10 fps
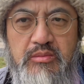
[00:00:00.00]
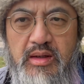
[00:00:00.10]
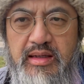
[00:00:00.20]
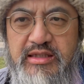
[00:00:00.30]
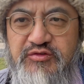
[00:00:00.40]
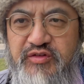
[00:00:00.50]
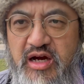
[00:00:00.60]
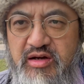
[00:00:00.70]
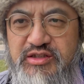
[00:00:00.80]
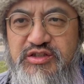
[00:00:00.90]
It's
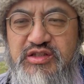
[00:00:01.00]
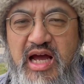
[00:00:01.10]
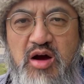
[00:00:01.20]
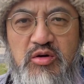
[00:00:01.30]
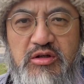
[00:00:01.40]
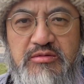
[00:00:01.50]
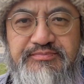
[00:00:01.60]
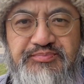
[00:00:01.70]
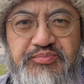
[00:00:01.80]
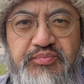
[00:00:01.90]
very sour.
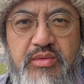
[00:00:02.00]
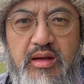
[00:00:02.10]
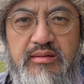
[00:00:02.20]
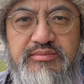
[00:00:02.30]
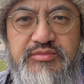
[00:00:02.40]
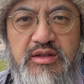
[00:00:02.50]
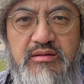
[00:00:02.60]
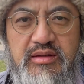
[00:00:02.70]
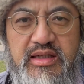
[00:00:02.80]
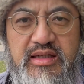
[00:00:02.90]

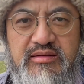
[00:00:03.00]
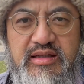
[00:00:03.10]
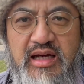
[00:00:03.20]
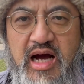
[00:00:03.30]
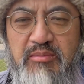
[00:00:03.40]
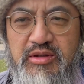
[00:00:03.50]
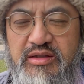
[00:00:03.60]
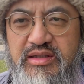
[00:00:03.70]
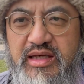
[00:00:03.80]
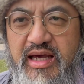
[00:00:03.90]
The
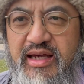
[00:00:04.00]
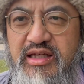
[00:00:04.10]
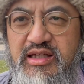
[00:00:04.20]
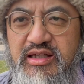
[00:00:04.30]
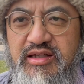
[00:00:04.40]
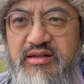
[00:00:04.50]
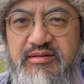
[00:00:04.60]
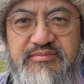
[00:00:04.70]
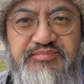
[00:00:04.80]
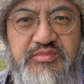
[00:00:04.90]
omelet, the eggy
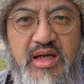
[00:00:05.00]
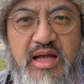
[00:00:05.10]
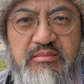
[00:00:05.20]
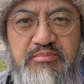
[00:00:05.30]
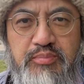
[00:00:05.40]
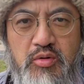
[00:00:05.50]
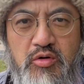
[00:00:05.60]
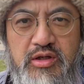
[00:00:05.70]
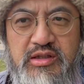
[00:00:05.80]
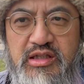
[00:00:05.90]
and
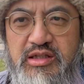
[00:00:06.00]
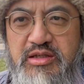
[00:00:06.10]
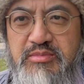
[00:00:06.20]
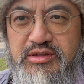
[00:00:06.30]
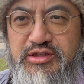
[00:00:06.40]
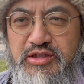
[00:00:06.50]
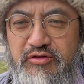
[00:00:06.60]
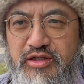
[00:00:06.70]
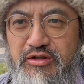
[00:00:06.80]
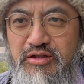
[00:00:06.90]
porky
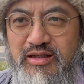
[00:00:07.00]
material,